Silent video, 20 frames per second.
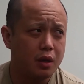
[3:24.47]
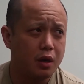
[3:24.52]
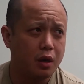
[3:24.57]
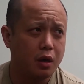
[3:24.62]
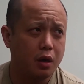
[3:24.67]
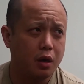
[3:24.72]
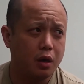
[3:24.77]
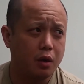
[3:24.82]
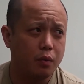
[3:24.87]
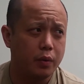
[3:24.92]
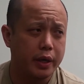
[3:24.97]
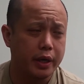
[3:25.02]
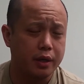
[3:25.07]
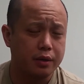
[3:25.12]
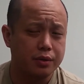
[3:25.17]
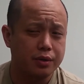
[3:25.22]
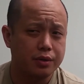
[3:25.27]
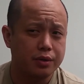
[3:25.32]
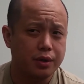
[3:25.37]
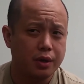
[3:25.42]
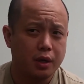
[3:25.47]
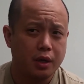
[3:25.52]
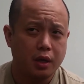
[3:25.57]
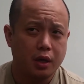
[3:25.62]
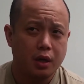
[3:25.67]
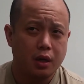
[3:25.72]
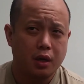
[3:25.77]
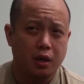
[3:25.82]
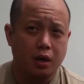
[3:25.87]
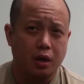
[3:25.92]
What else?
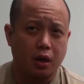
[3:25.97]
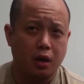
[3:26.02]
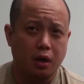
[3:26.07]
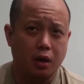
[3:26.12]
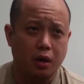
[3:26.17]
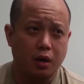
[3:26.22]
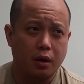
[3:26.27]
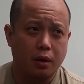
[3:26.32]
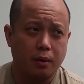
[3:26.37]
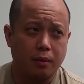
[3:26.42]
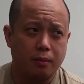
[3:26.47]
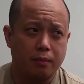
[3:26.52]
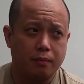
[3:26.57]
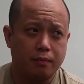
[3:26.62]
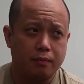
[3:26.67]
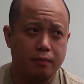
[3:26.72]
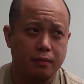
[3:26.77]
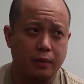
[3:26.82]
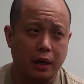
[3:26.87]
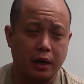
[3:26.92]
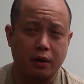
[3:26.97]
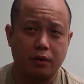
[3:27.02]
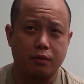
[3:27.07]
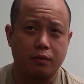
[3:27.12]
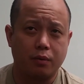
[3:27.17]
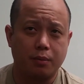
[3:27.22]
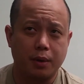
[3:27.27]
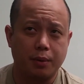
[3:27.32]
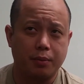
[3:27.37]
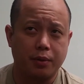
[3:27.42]
I
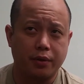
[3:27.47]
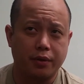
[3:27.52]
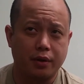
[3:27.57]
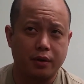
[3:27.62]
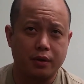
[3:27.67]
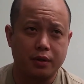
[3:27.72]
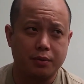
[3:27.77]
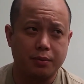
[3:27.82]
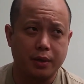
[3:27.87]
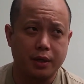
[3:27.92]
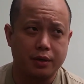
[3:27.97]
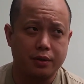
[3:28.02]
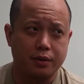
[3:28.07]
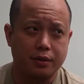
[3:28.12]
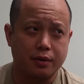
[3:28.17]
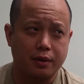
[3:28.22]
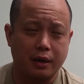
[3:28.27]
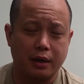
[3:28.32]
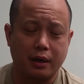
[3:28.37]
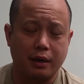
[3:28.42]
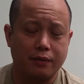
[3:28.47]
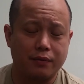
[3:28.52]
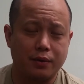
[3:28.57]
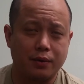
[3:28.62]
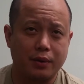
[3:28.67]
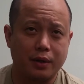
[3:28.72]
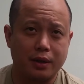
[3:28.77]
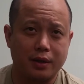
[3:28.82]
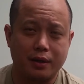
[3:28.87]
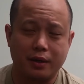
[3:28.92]
don't remember third semester. I have
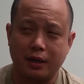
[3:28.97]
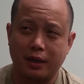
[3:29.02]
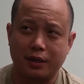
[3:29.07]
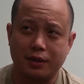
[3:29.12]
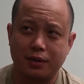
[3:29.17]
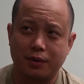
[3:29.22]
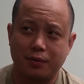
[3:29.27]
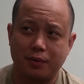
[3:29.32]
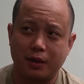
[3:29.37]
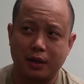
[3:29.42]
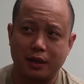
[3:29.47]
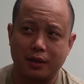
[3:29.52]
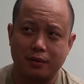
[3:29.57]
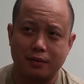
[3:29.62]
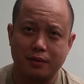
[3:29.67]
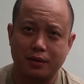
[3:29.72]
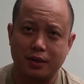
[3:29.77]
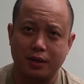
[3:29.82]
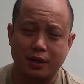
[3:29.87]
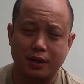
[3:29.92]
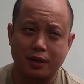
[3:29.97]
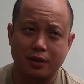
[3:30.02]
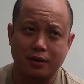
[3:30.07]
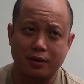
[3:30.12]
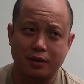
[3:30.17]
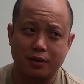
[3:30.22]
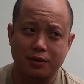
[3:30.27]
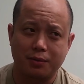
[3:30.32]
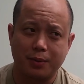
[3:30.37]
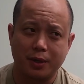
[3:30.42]
no idea actually what I studied
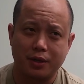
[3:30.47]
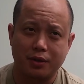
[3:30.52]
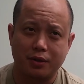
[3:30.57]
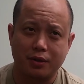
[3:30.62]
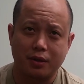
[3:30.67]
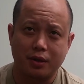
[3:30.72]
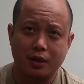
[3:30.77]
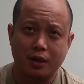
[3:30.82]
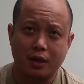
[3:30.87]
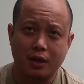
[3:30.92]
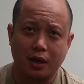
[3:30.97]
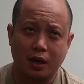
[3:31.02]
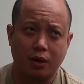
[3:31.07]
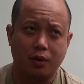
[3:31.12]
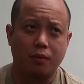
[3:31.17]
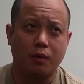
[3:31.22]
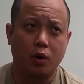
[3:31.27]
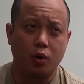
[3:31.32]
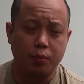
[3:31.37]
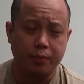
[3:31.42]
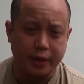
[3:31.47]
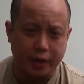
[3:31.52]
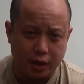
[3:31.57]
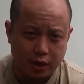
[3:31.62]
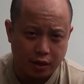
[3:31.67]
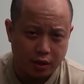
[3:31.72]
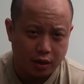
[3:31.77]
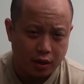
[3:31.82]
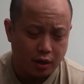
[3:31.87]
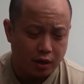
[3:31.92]
third semester. Oh, OB,
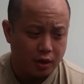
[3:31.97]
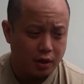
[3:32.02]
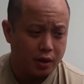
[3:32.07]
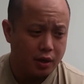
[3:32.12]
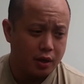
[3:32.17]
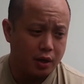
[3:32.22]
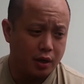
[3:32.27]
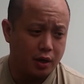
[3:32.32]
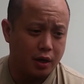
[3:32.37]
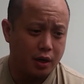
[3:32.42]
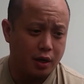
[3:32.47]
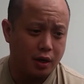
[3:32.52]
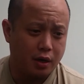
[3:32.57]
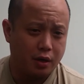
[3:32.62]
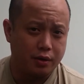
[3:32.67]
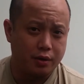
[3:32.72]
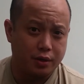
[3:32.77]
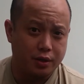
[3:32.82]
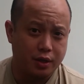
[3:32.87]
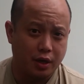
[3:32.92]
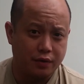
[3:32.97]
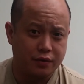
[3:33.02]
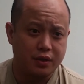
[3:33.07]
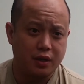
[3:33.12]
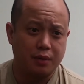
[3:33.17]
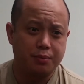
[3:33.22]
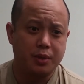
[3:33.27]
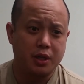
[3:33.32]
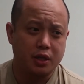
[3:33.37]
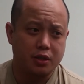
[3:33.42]
all your tough
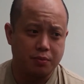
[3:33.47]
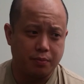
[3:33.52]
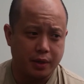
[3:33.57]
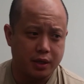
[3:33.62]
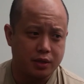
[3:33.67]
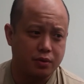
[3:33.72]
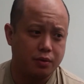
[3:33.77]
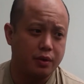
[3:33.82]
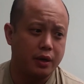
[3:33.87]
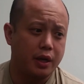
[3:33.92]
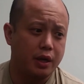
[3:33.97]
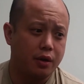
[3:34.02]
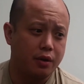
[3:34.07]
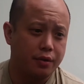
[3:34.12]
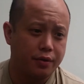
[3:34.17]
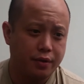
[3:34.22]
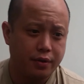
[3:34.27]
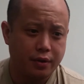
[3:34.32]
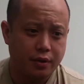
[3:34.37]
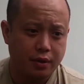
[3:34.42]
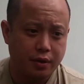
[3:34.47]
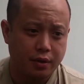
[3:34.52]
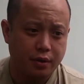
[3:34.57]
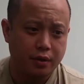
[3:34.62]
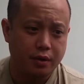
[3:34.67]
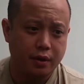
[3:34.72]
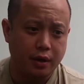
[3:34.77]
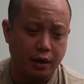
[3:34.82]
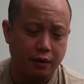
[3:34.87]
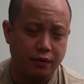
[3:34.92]
subjects, mental health,
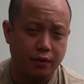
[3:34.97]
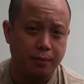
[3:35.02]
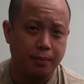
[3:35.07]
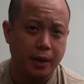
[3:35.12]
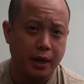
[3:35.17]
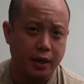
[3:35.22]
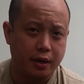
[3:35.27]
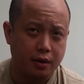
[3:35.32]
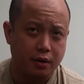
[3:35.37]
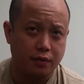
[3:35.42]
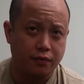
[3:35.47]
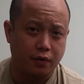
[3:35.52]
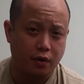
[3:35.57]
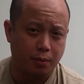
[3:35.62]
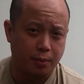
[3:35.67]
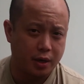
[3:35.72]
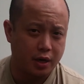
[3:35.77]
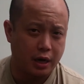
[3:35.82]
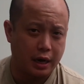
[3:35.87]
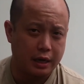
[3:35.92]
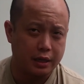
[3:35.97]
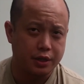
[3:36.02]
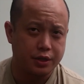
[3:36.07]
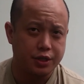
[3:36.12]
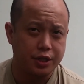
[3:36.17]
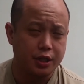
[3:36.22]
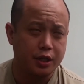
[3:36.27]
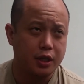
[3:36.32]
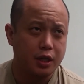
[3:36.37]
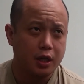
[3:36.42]
heavy back into
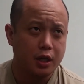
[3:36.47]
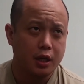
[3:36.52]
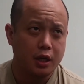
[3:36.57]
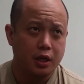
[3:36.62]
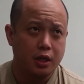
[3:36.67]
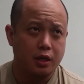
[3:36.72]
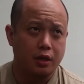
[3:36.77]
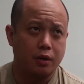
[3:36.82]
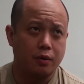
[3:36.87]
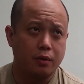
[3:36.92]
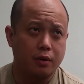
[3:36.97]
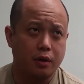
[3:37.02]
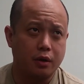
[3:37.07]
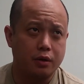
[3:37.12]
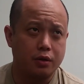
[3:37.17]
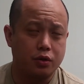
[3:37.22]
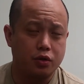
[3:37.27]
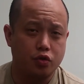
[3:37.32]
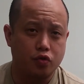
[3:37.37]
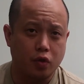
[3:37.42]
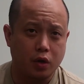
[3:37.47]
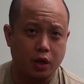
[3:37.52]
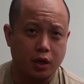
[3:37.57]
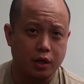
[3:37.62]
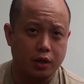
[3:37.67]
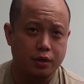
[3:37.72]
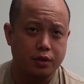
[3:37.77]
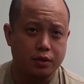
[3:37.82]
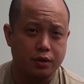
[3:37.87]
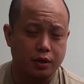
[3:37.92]
pharmacology, knowing all your
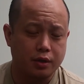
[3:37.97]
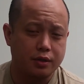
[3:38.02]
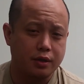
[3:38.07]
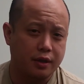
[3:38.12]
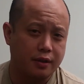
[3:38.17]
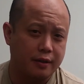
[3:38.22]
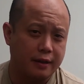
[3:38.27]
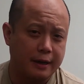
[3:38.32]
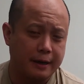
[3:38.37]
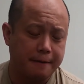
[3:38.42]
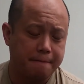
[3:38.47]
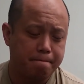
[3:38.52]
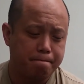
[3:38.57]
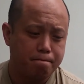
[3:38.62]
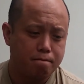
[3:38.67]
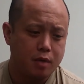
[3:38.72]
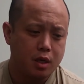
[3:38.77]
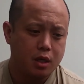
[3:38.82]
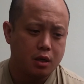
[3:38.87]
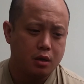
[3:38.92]
drugs, things like that.